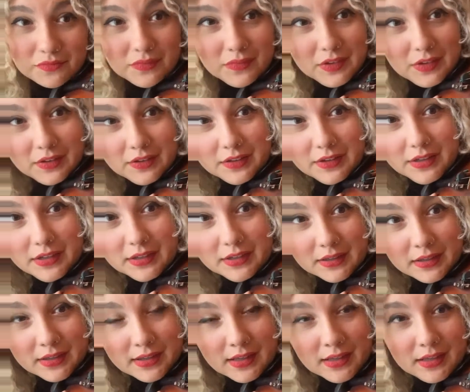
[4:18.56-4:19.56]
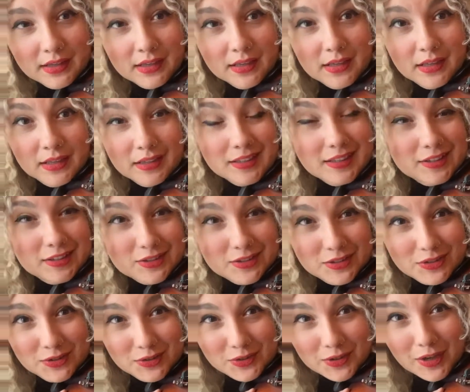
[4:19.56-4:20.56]
Good. Let's do
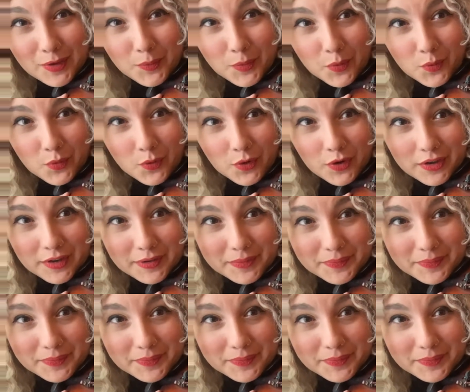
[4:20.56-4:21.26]
a couple more.